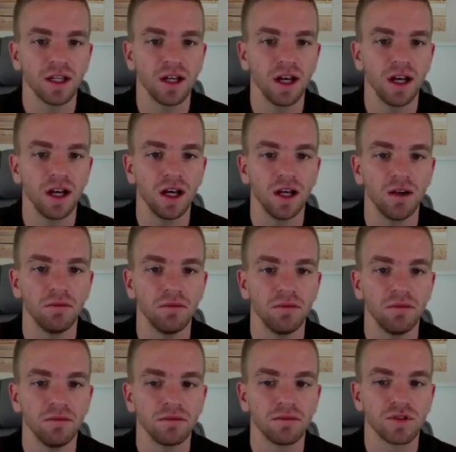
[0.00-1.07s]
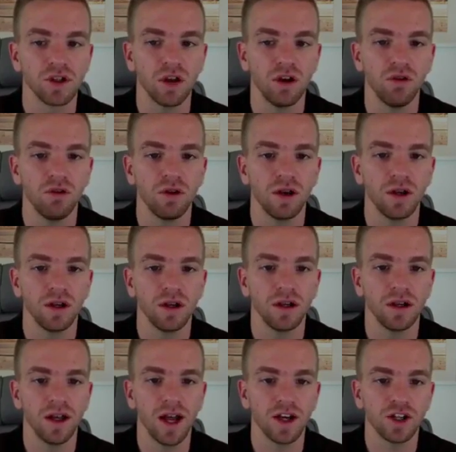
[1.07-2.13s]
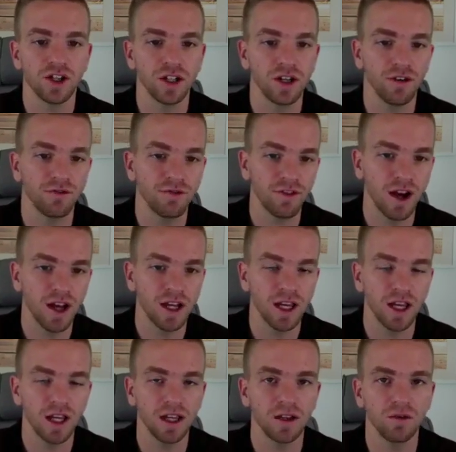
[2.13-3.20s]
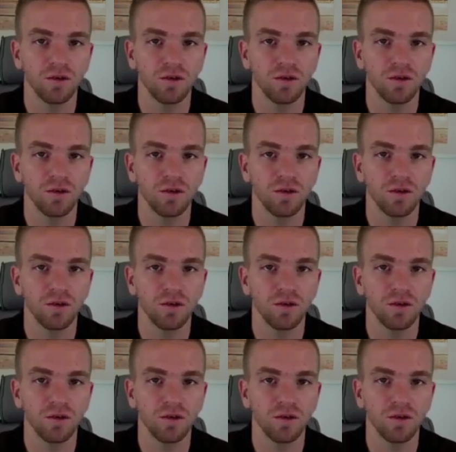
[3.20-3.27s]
So actually on Friday,